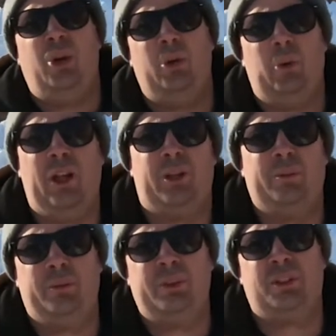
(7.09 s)
and welcome
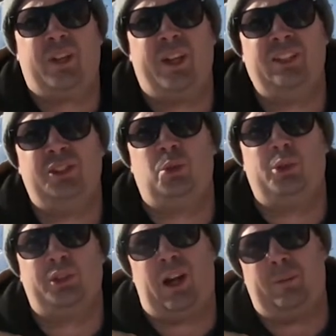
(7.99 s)
to Mr. Ken's Tool
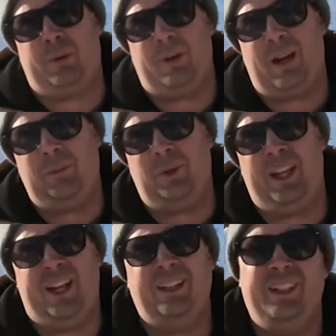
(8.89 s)
Shop. I'm
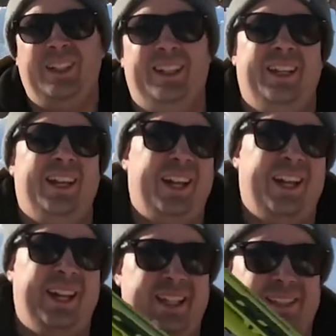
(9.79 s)
Ken, and